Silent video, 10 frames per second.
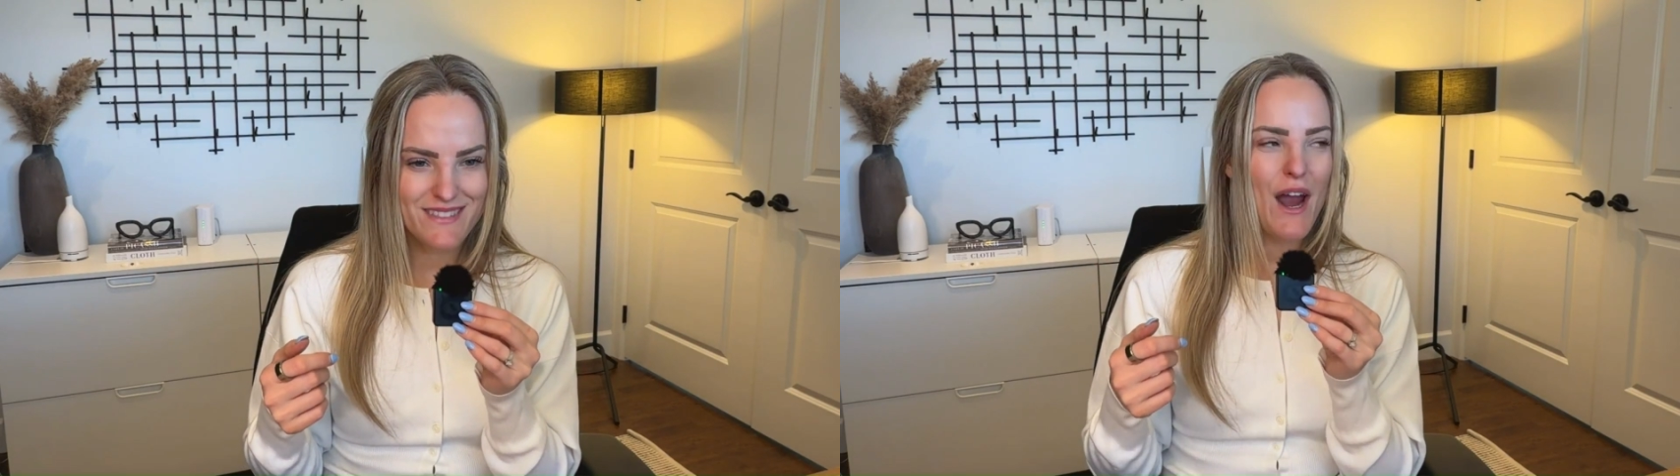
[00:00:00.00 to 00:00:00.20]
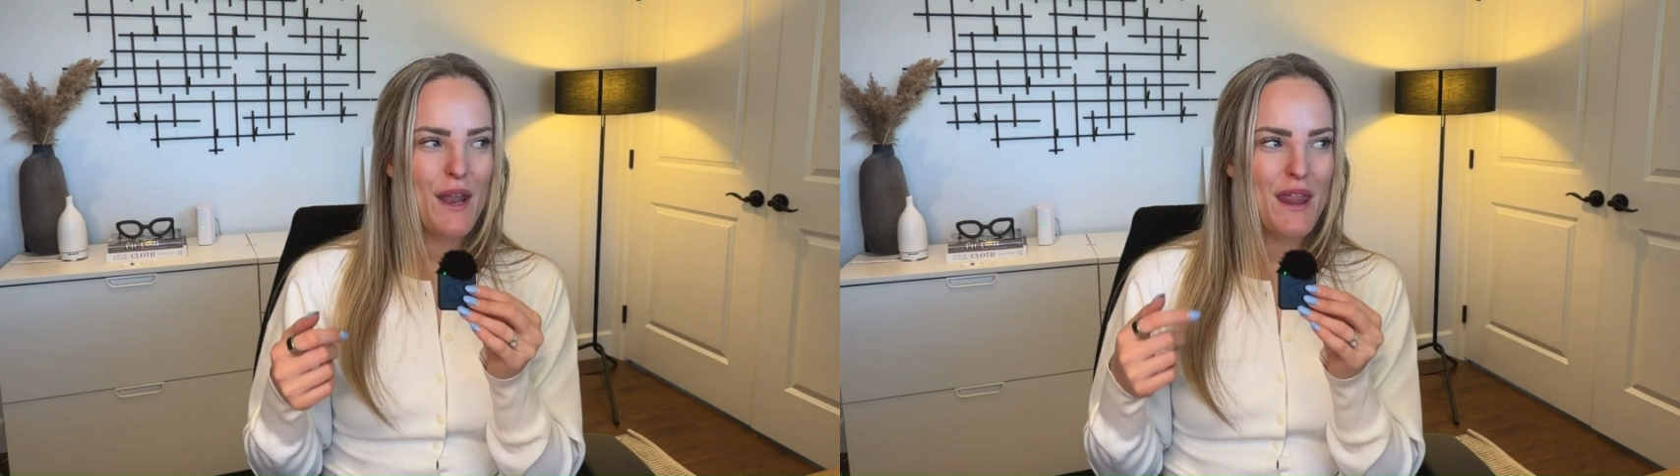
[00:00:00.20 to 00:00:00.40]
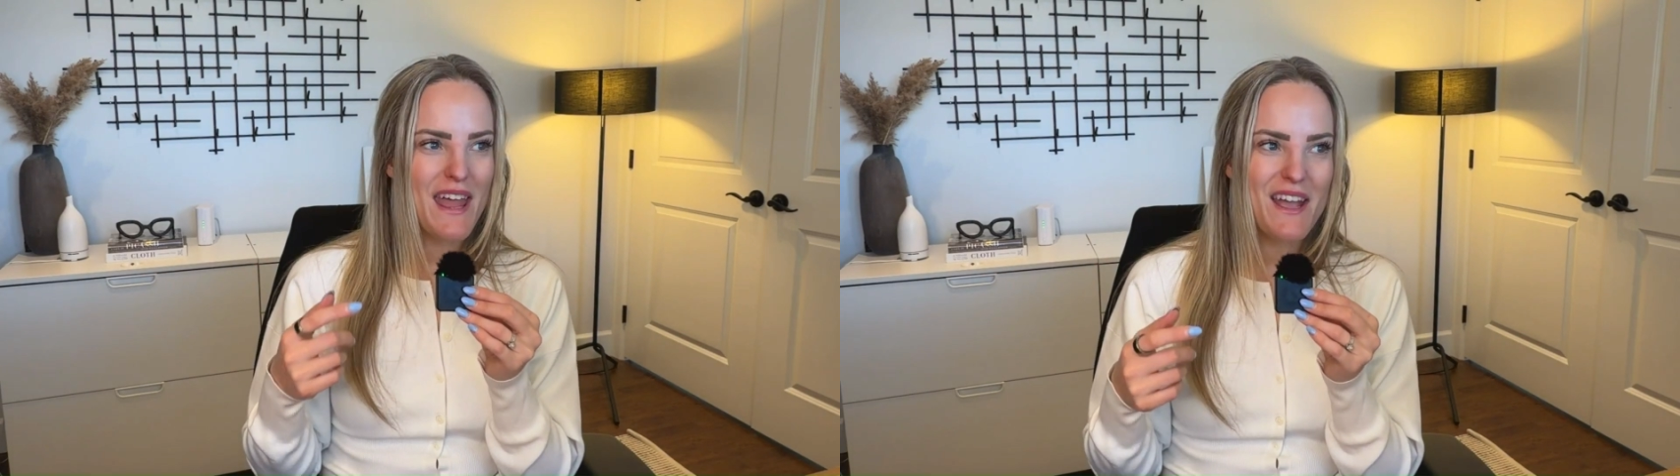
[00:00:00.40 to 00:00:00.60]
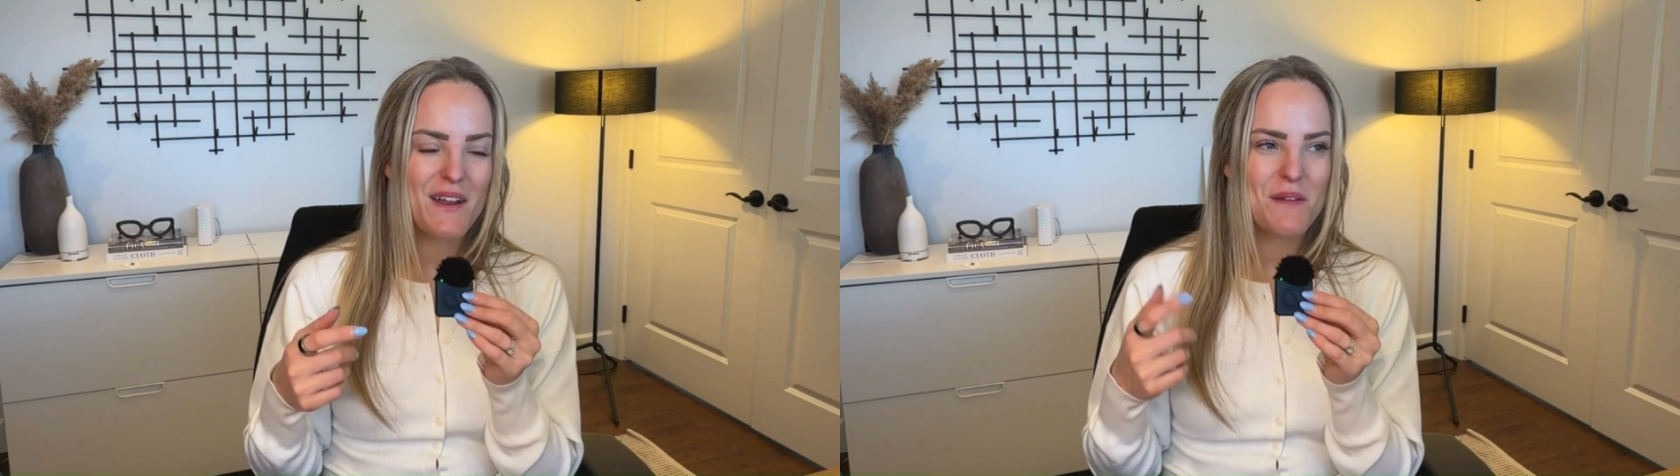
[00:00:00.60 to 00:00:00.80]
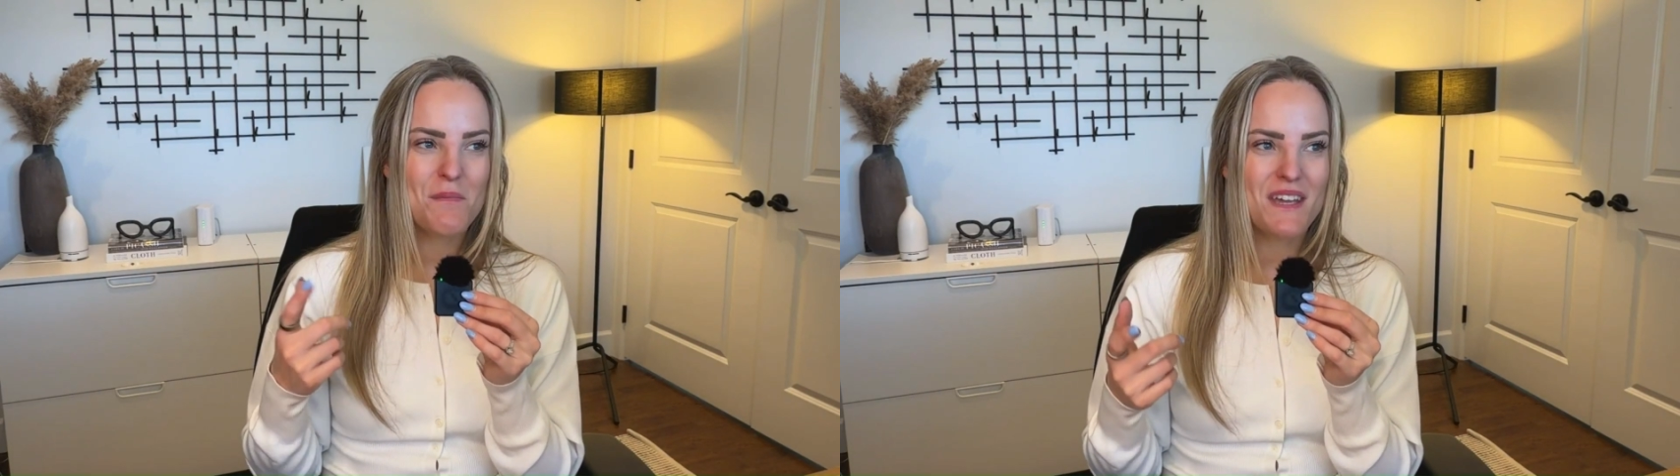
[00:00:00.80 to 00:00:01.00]
Are they
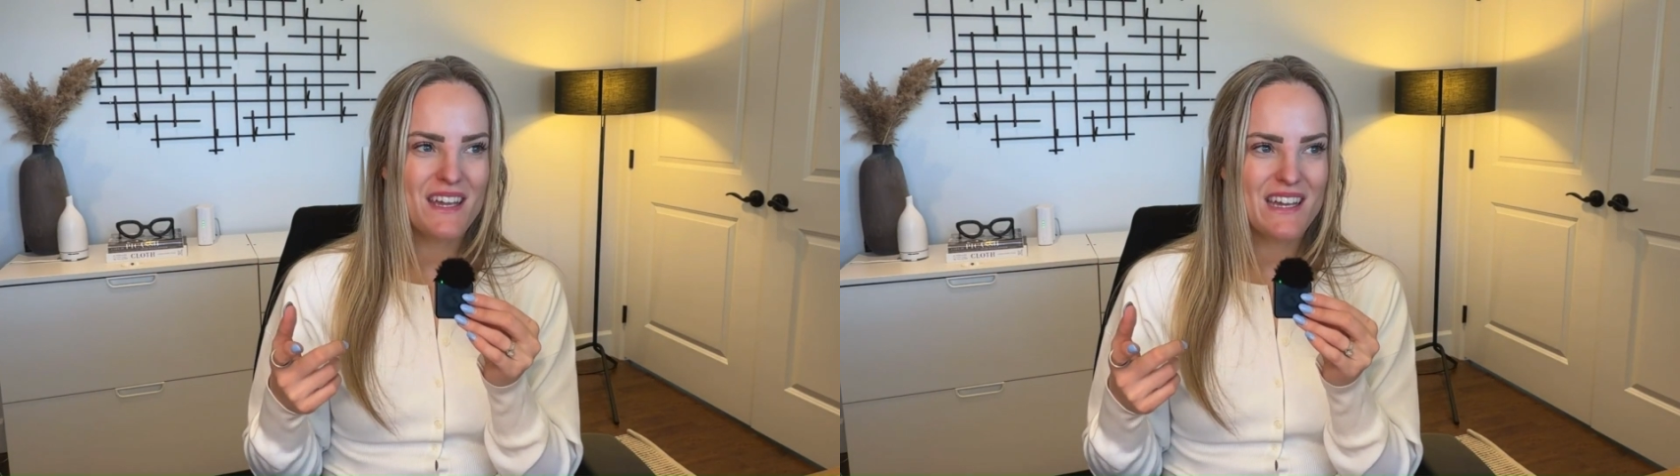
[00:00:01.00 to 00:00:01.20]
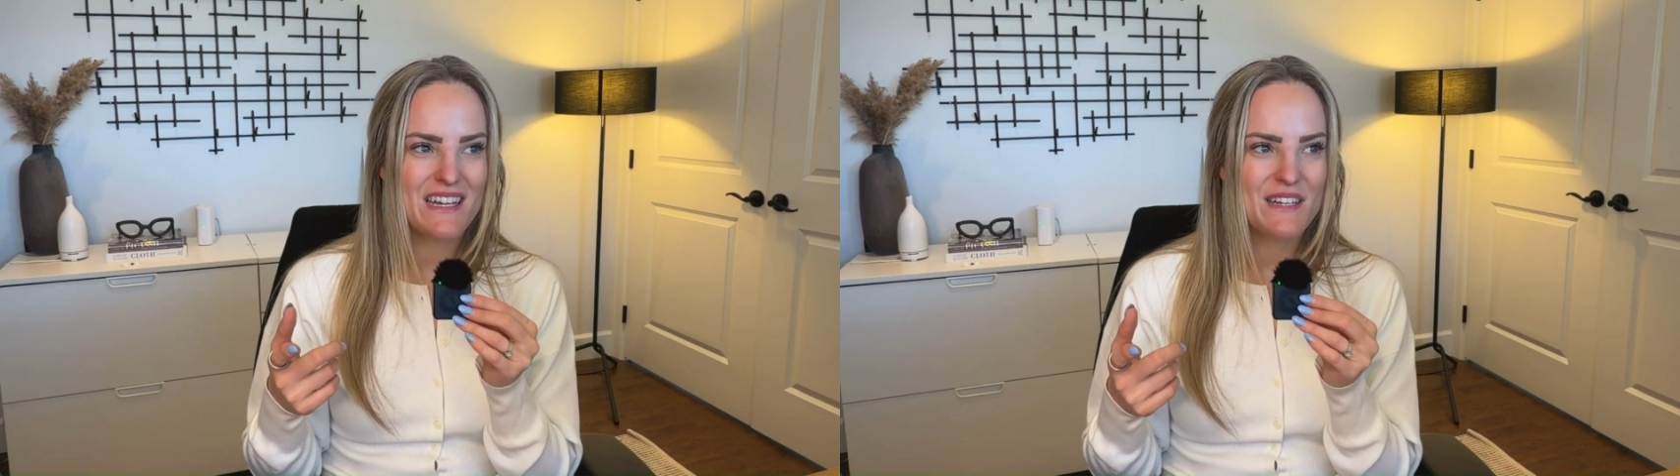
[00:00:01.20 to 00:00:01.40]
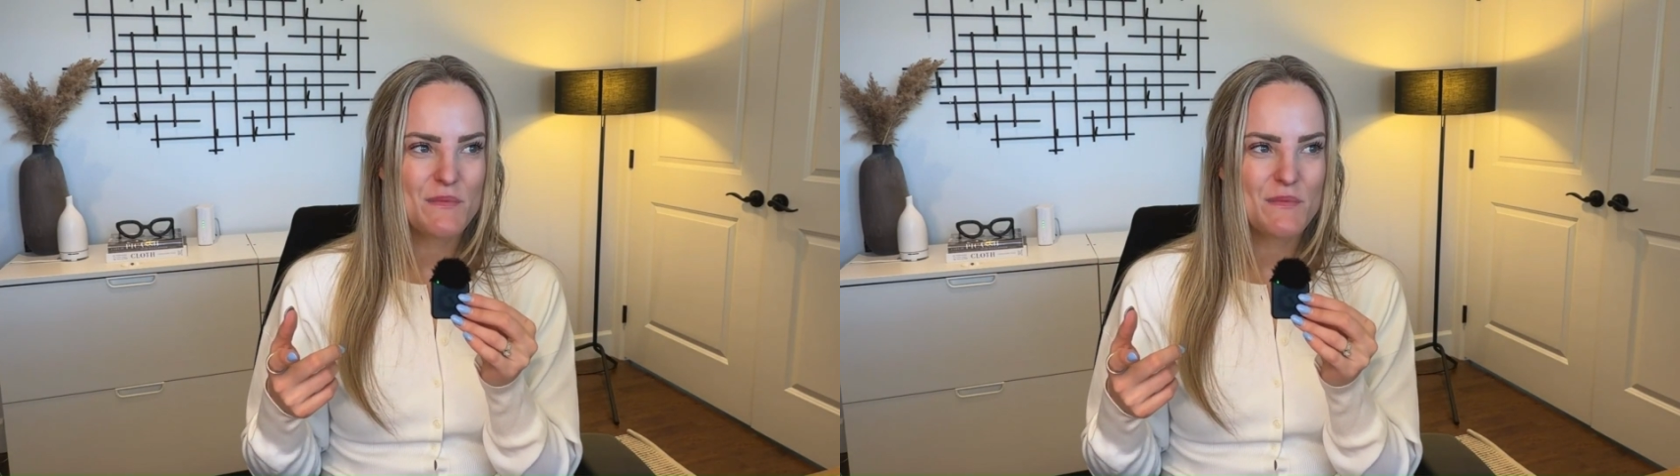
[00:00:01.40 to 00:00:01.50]
going to be